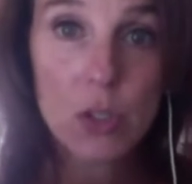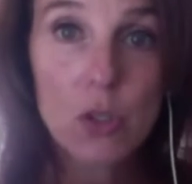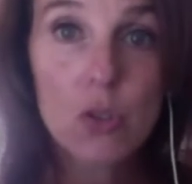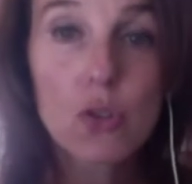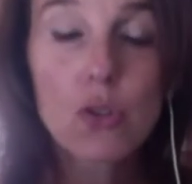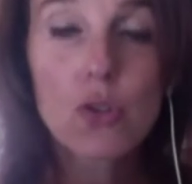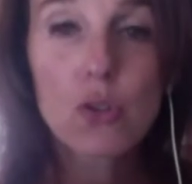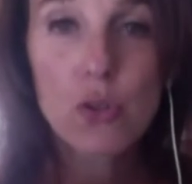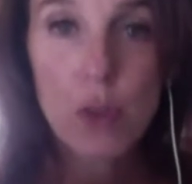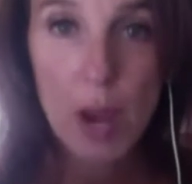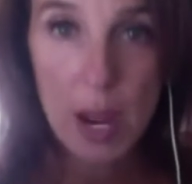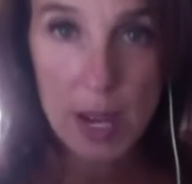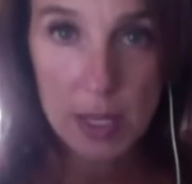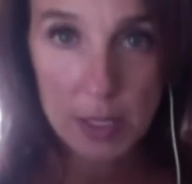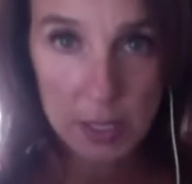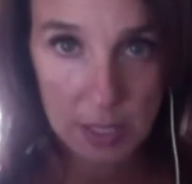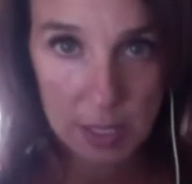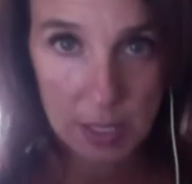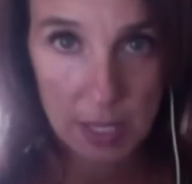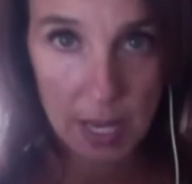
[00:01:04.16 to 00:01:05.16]

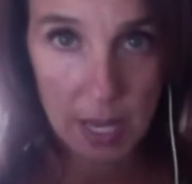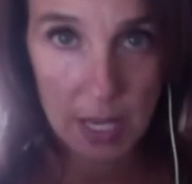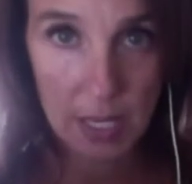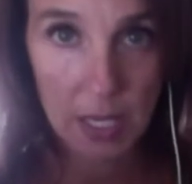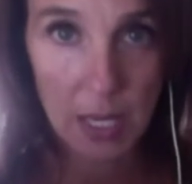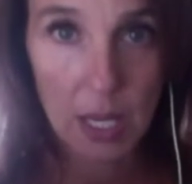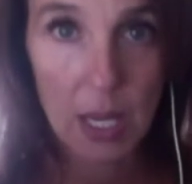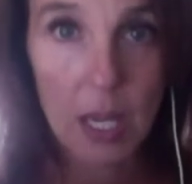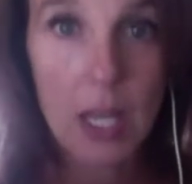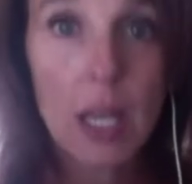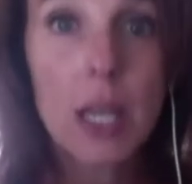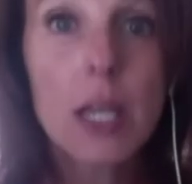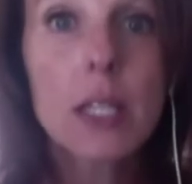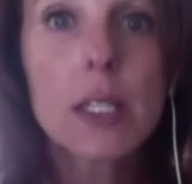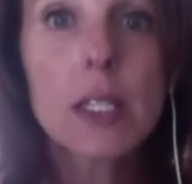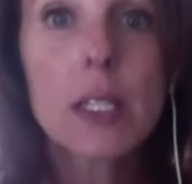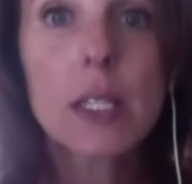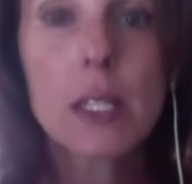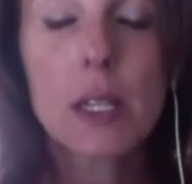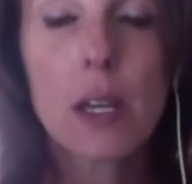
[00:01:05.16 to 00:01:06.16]
translate
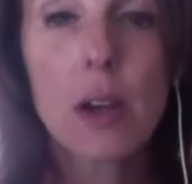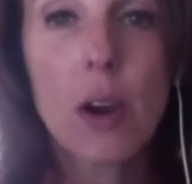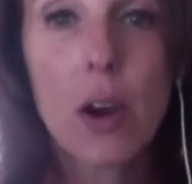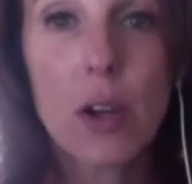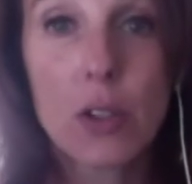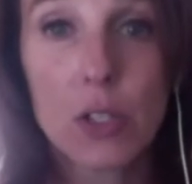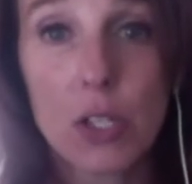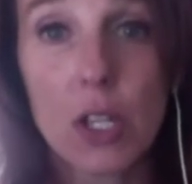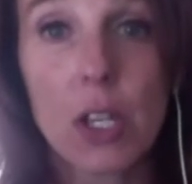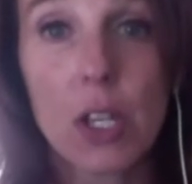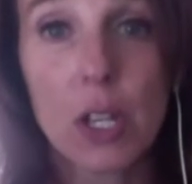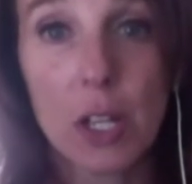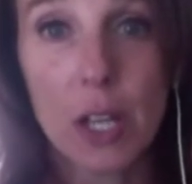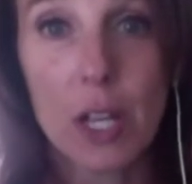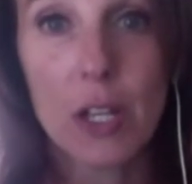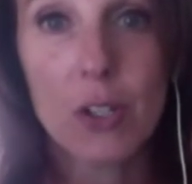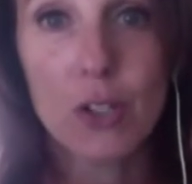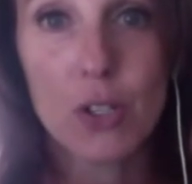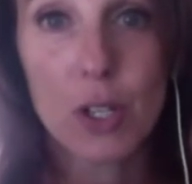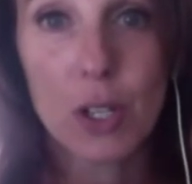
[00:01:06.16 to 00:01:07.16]
his
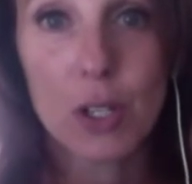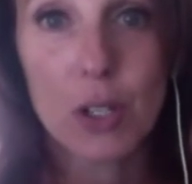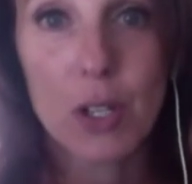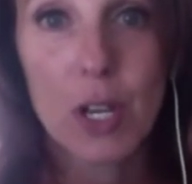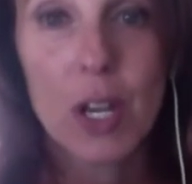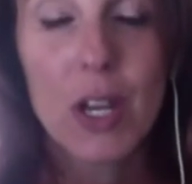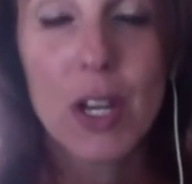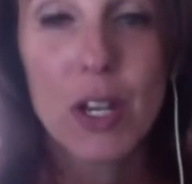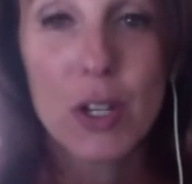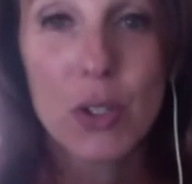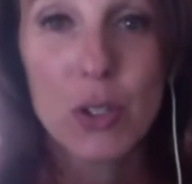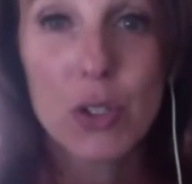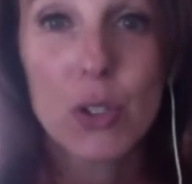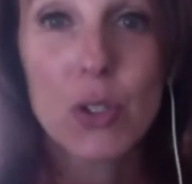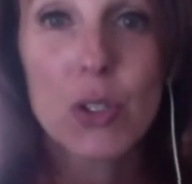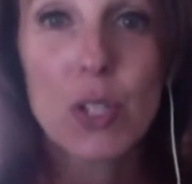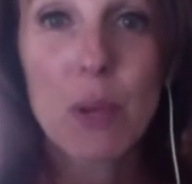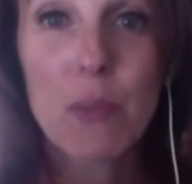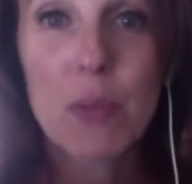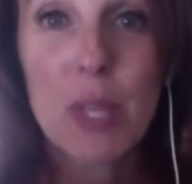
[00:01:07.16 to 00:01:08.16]
articulation into
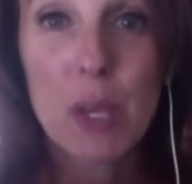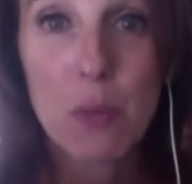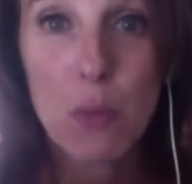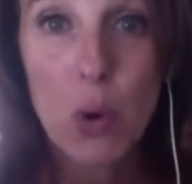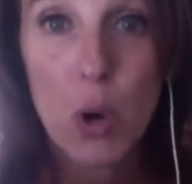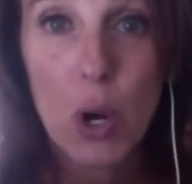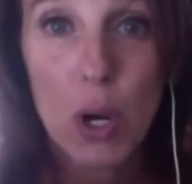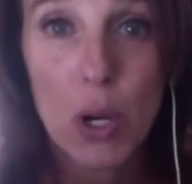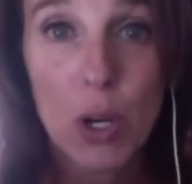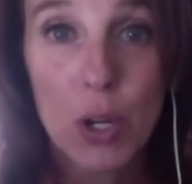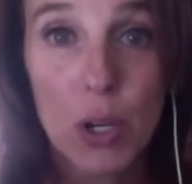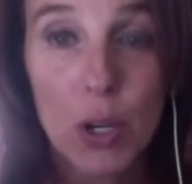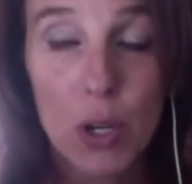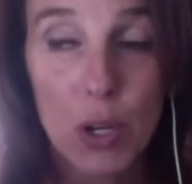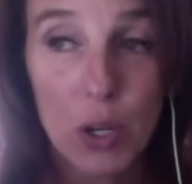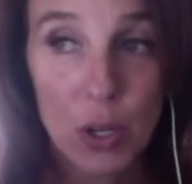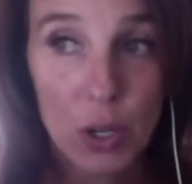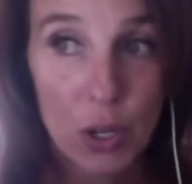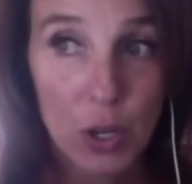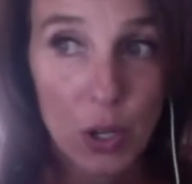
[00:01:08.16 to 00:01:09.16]
something more
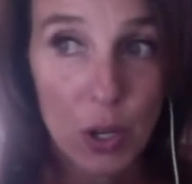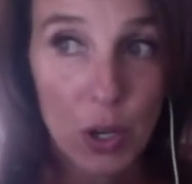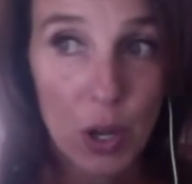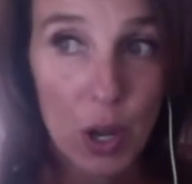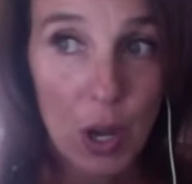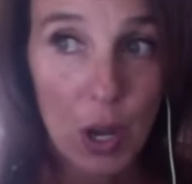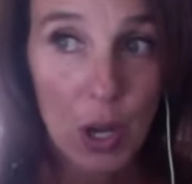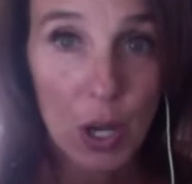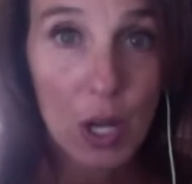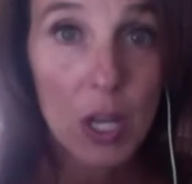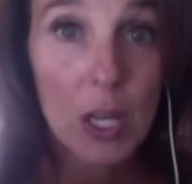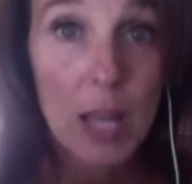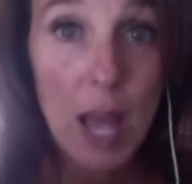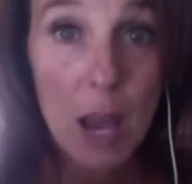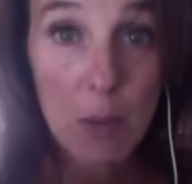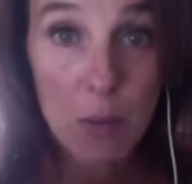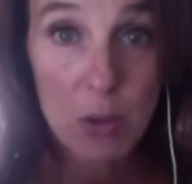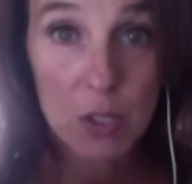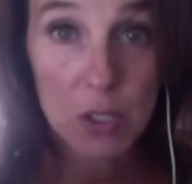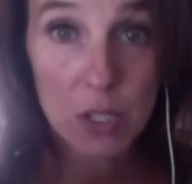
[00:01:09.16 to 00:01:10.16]

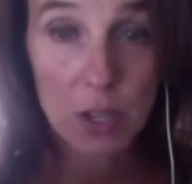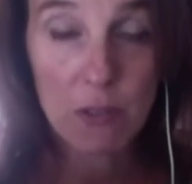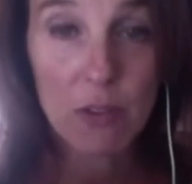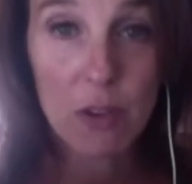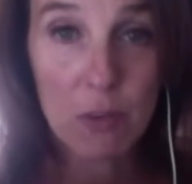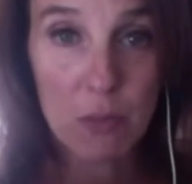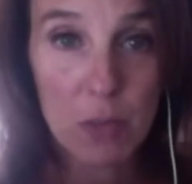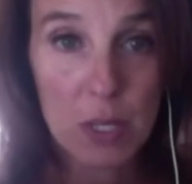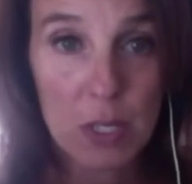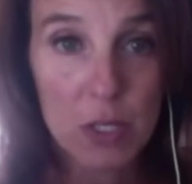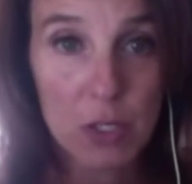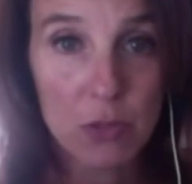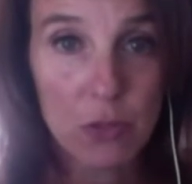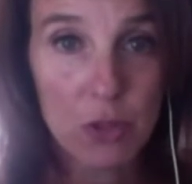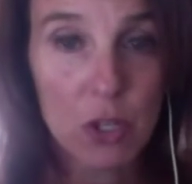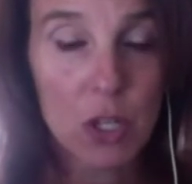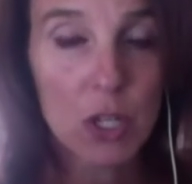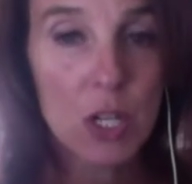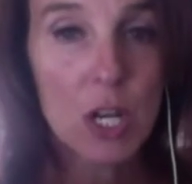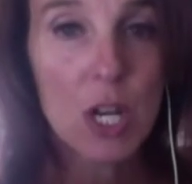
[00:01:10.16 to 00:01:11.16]
collaborative and
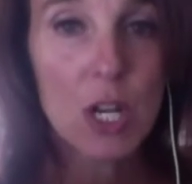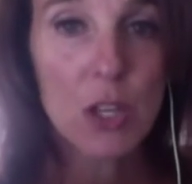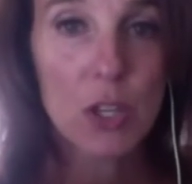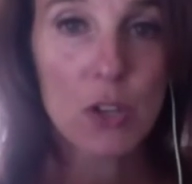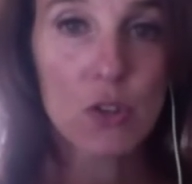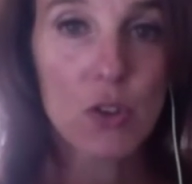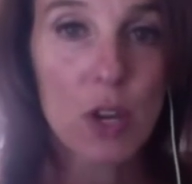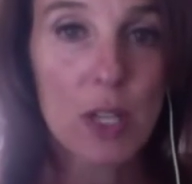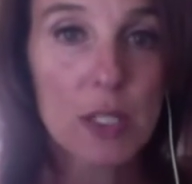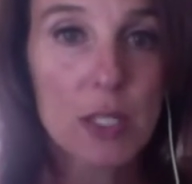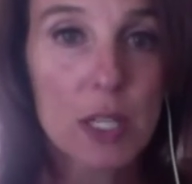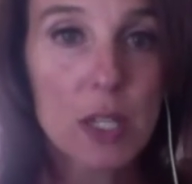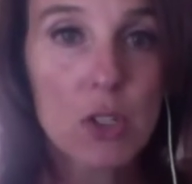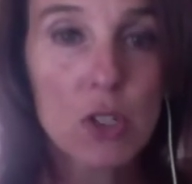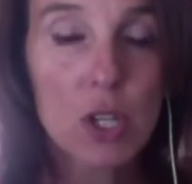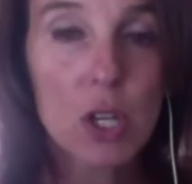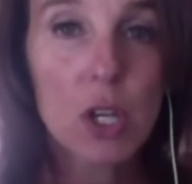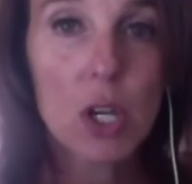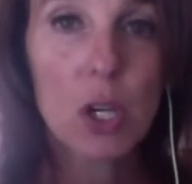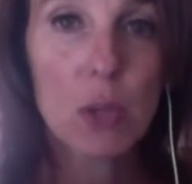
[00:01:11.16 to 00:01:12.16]
peaceful. The
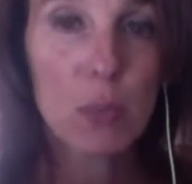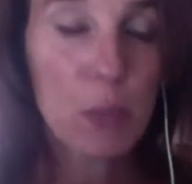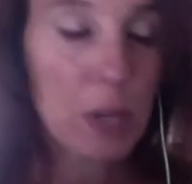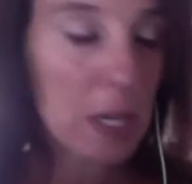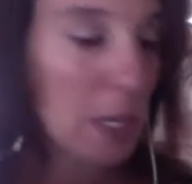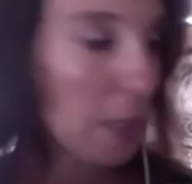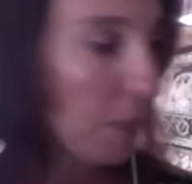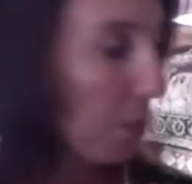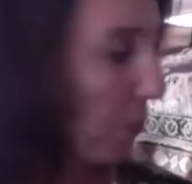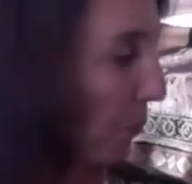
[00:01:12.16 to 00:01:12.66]
translation could be